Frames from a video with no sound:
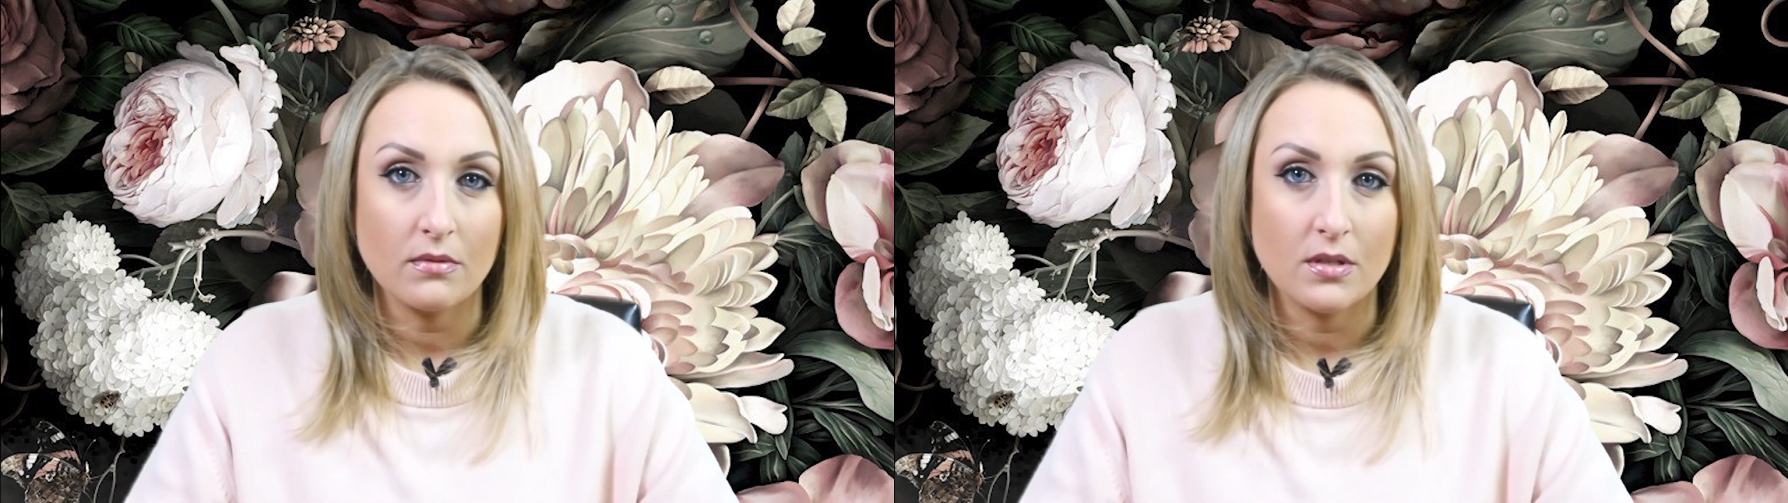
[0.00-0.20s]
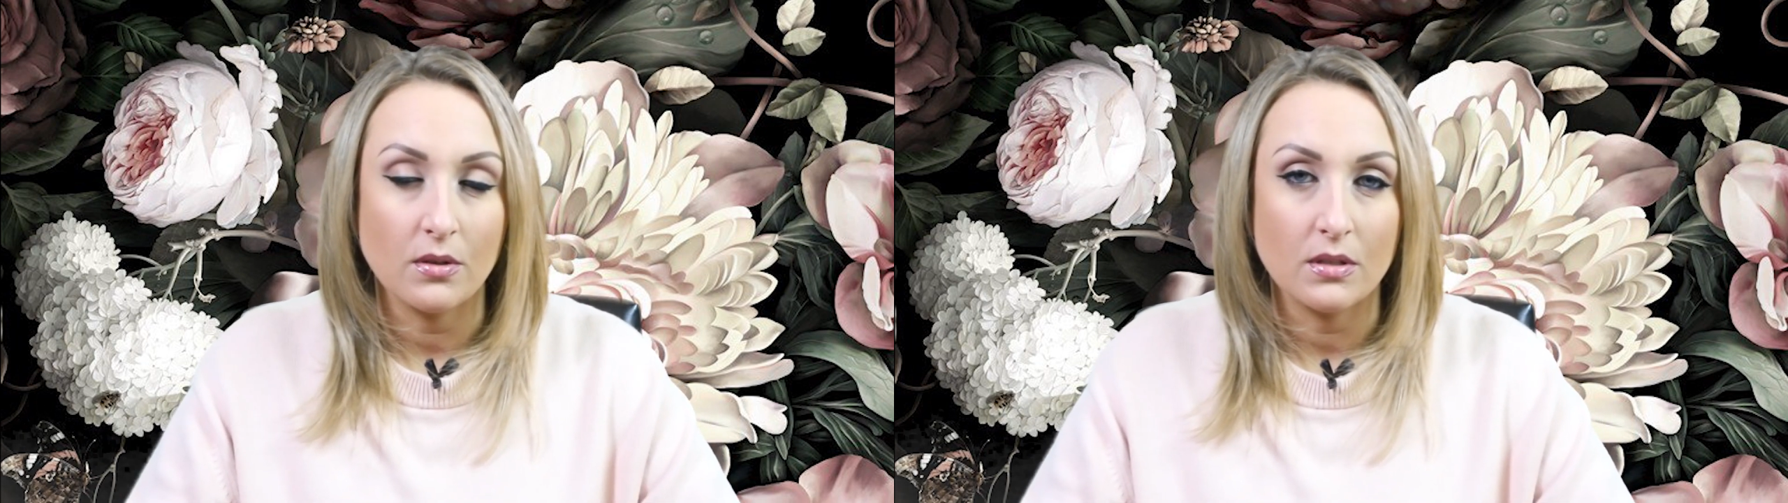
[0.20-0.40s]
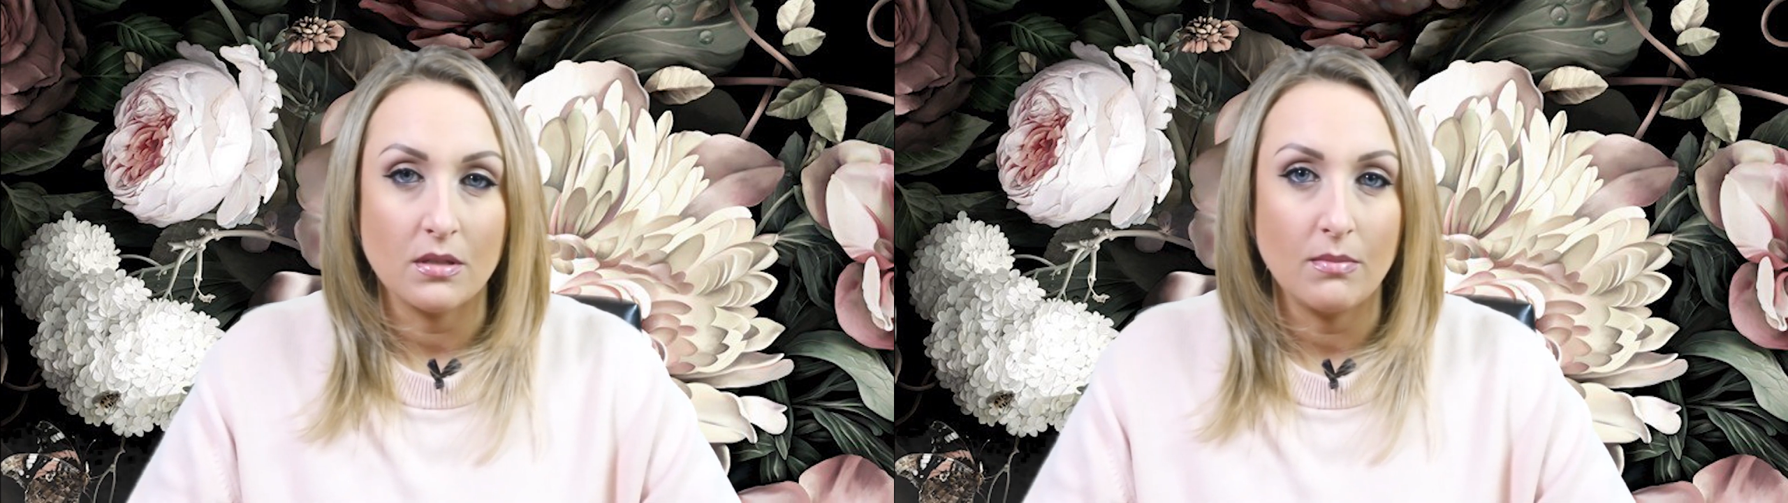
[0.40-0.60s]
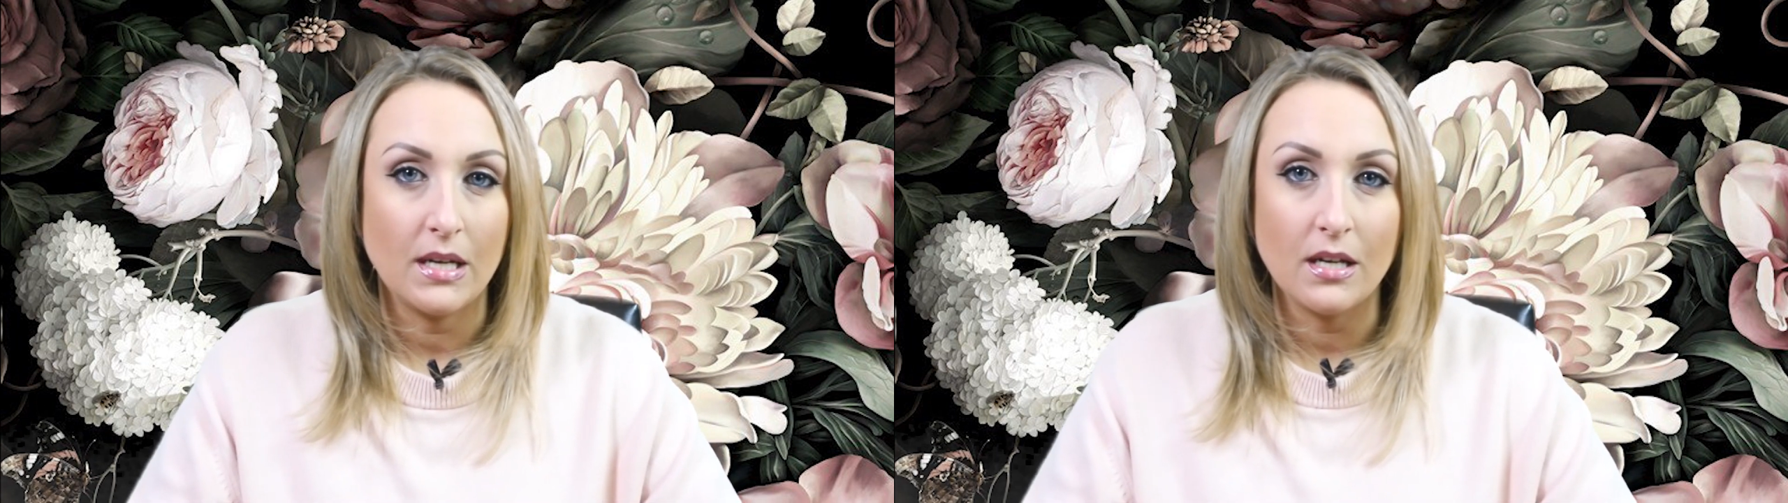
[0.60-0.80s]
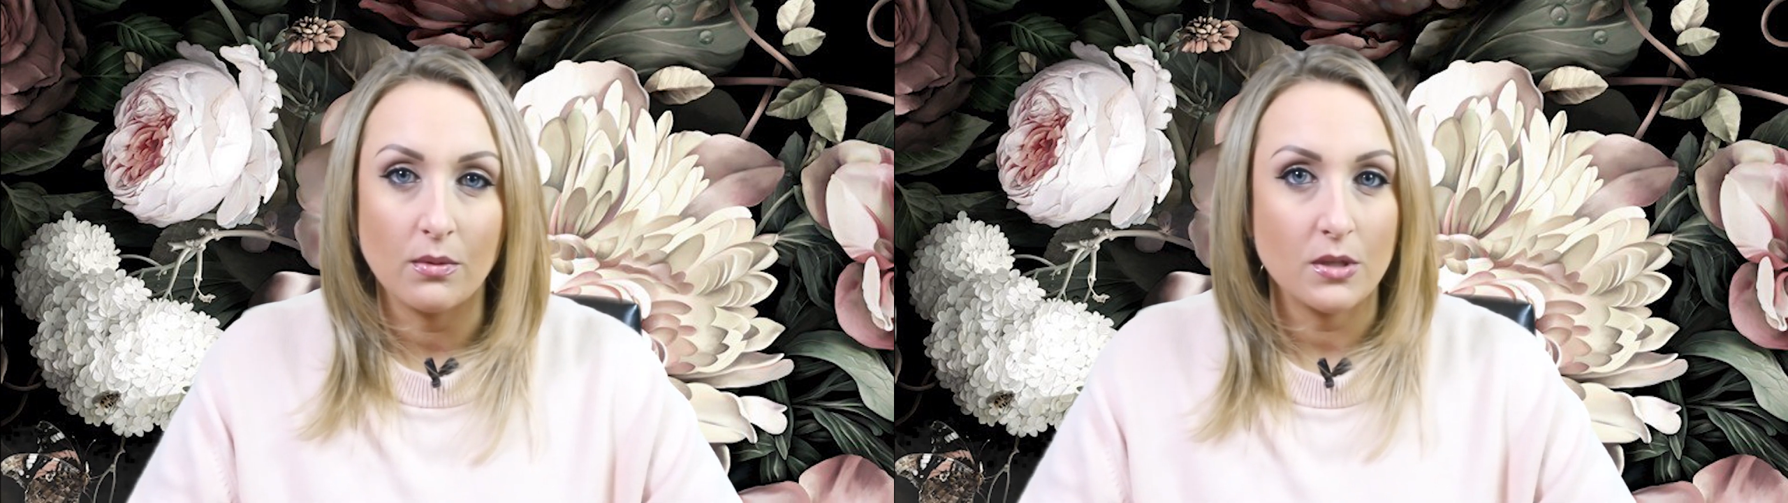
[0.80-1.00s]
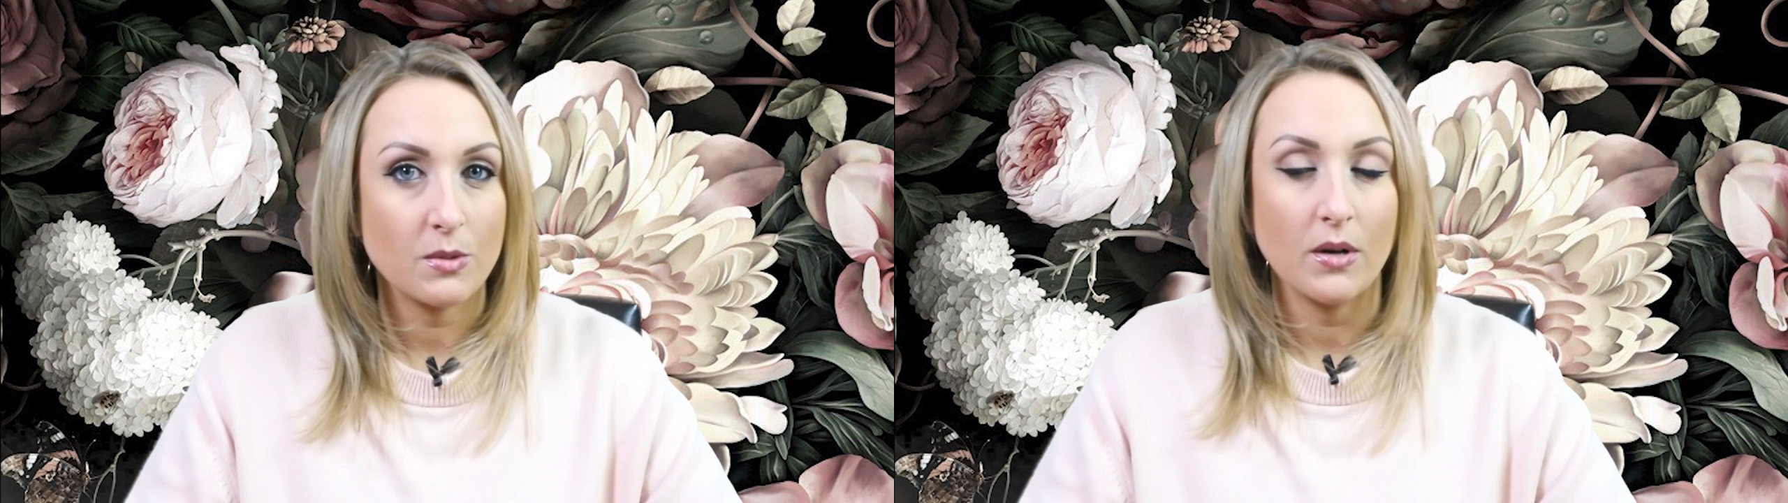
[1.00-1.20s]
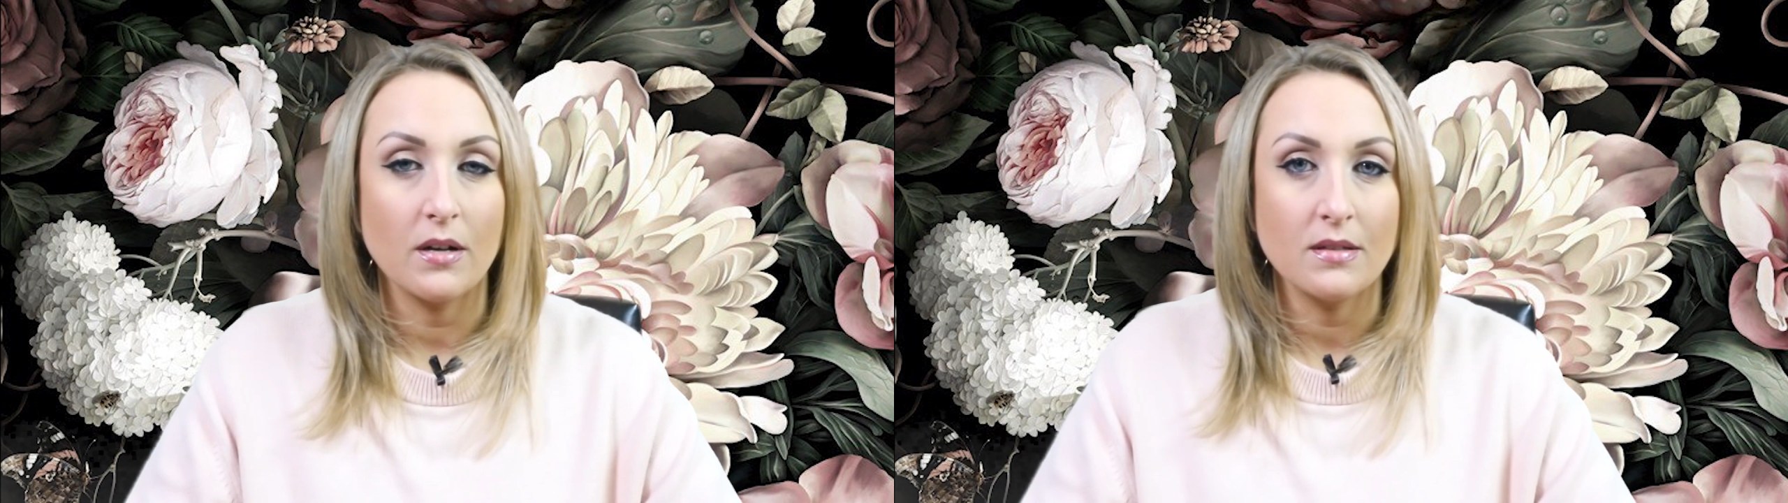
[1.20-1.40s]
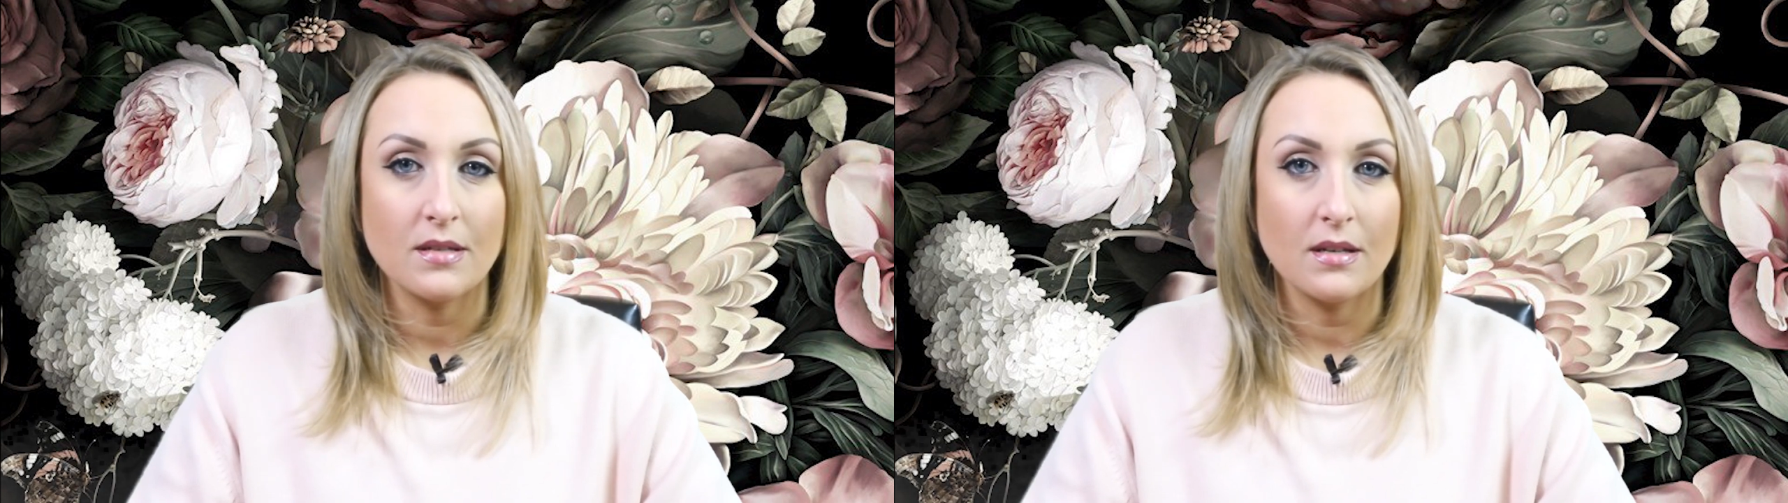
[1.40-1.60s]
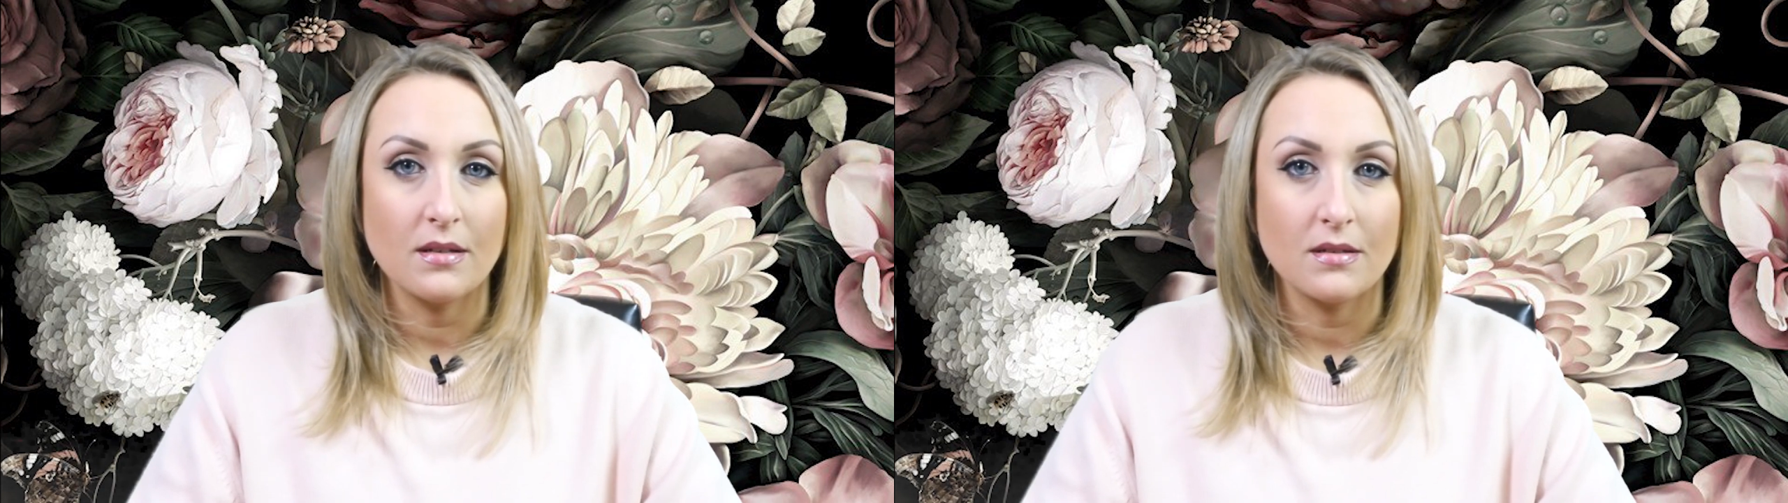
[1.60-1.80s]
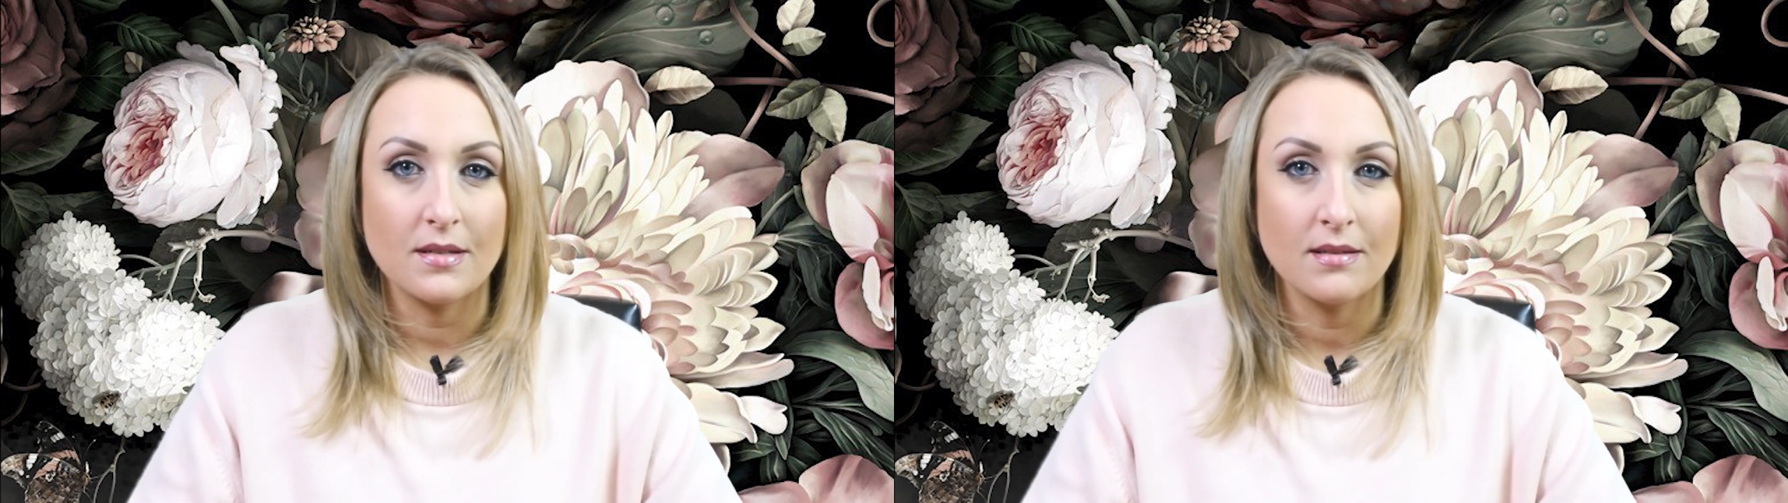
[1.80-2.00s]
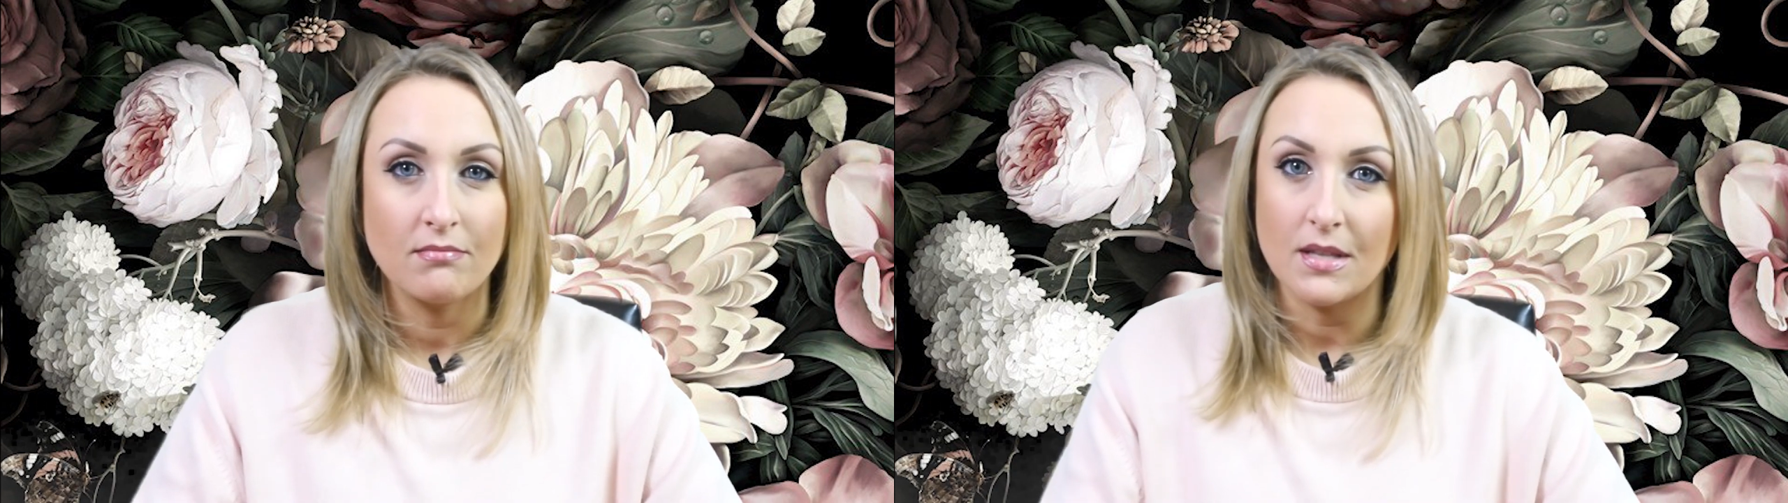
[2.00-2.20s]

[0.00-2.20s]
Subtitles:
So its immediate response is,